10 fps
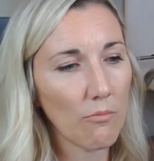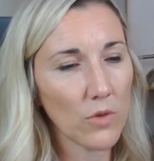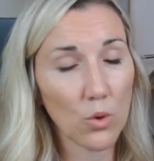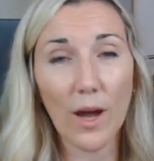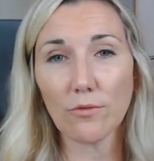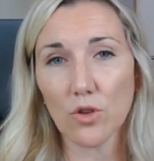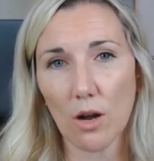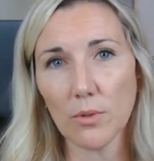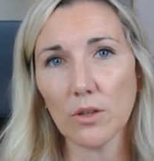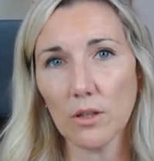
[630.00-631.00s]
who have
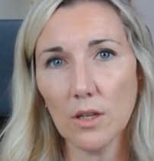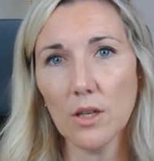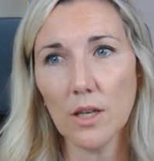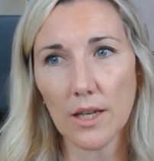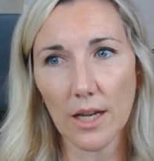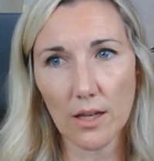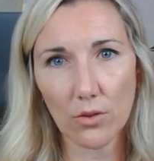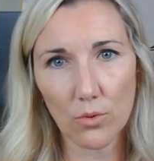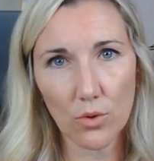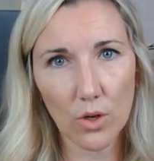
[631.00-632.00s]
trouble getting
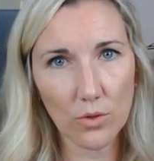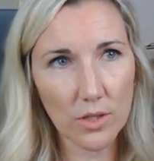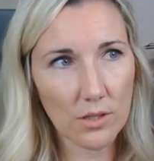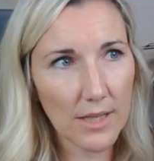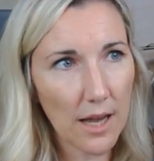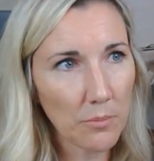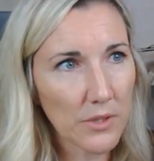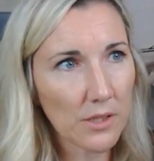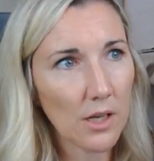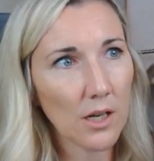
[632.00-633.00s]
through those
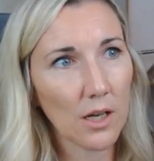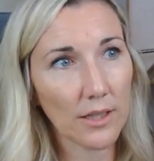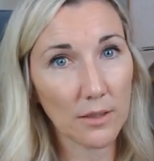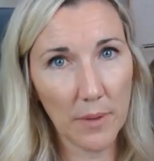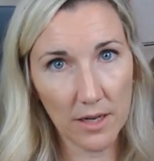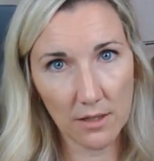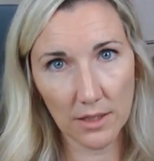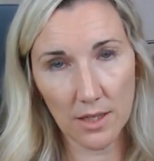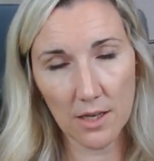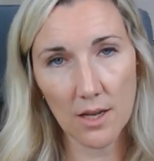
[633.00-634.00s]
steps
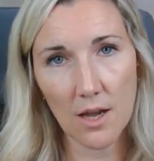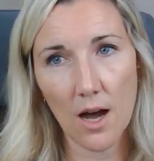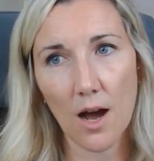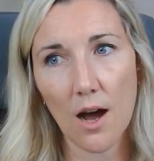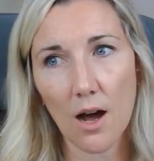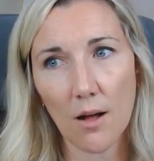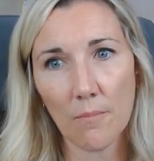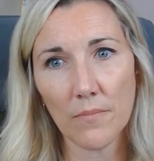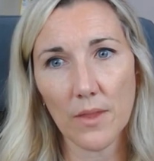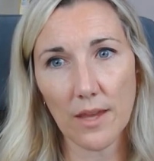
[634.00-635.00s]
independently,
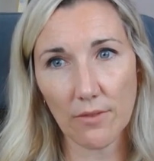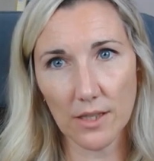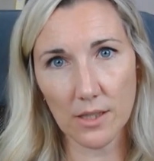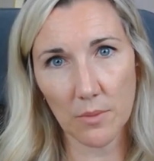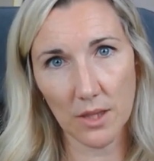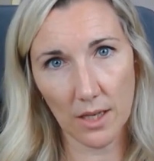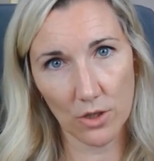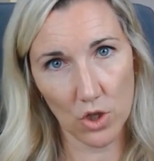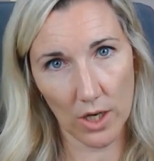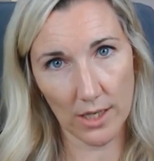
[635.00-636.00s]
they've got something they
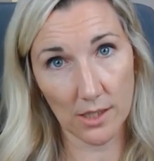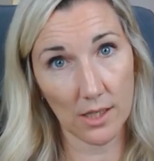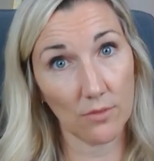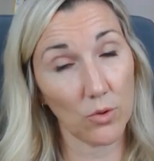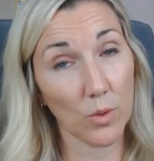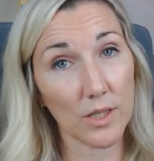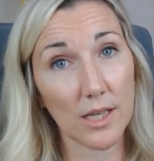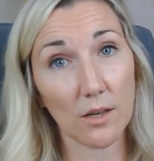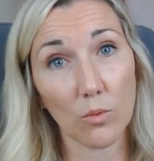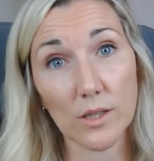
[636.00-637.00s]
could trace. And if you want to
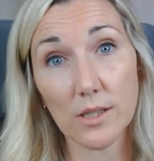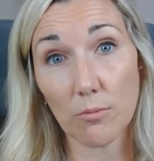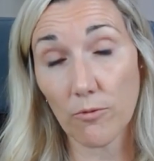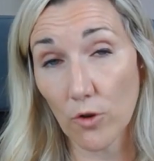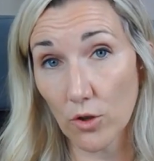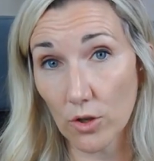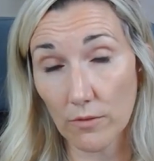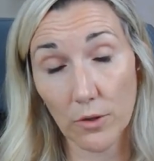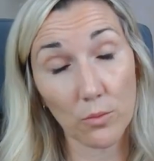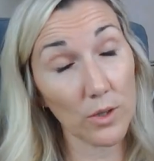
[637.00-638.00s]
take it one step further,
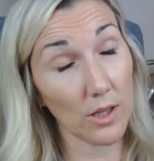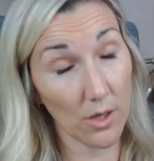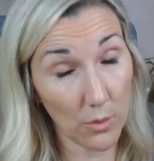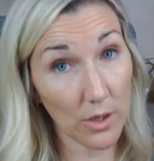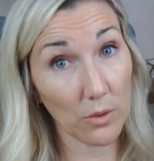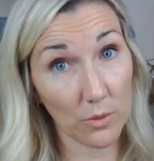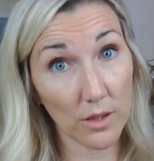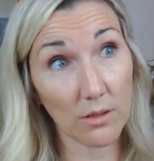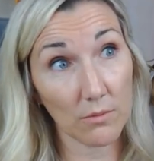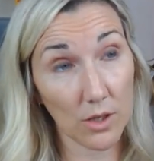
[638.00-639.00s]
if you really are working with
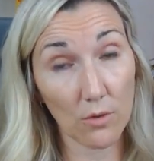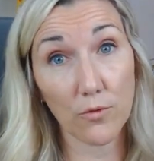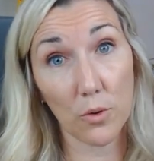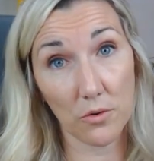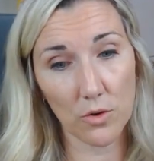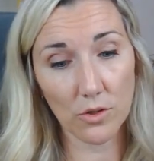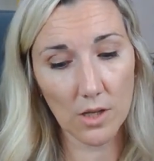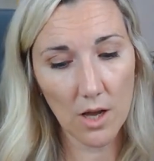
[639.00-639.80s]
4-year-olds,